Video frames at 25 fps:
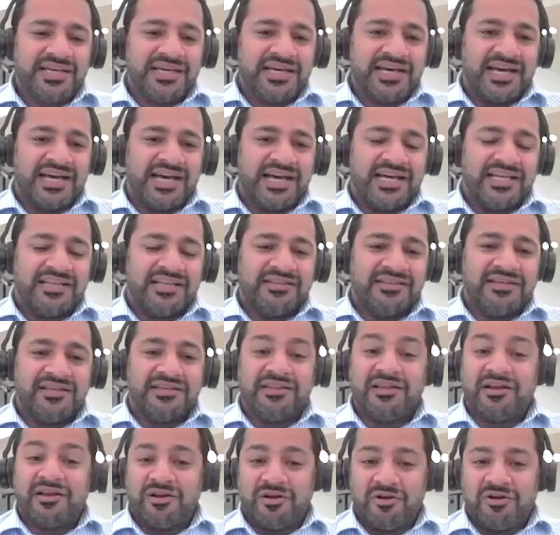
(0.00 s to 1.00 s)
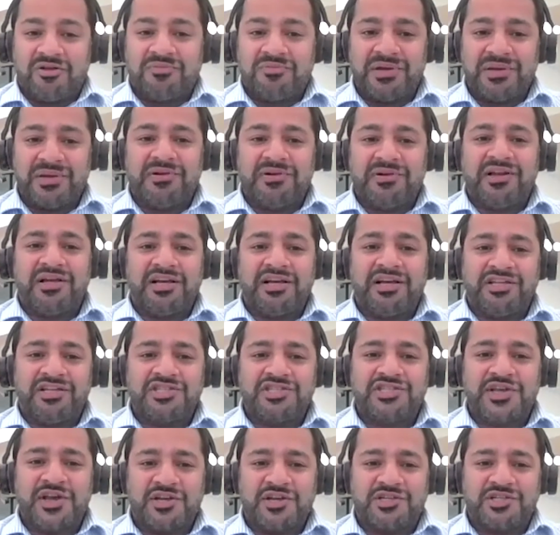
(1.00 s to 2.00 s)
that a lot of people are
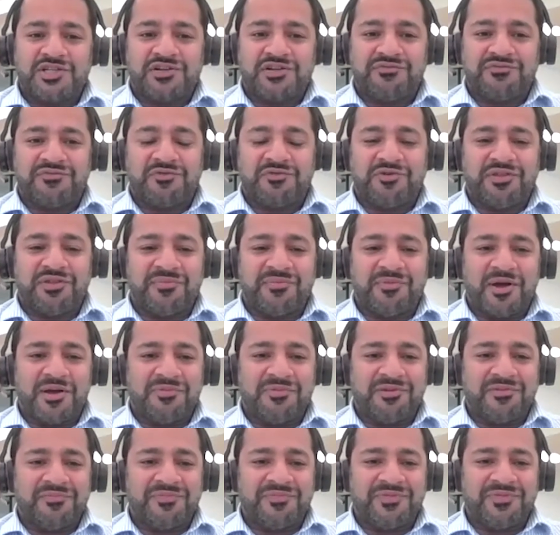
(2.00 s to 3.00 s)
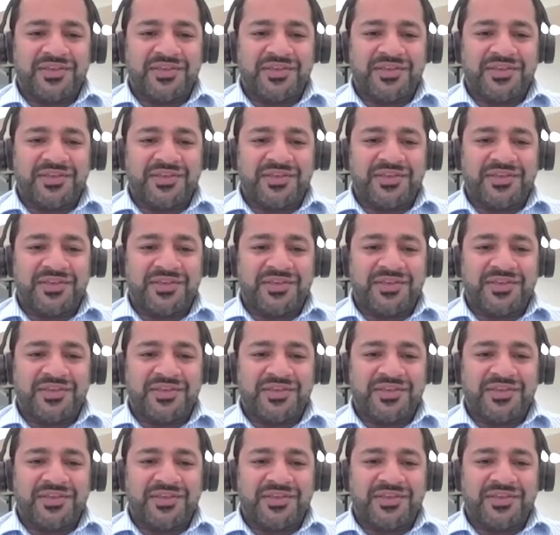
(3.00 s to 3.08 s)
searching for at the moment.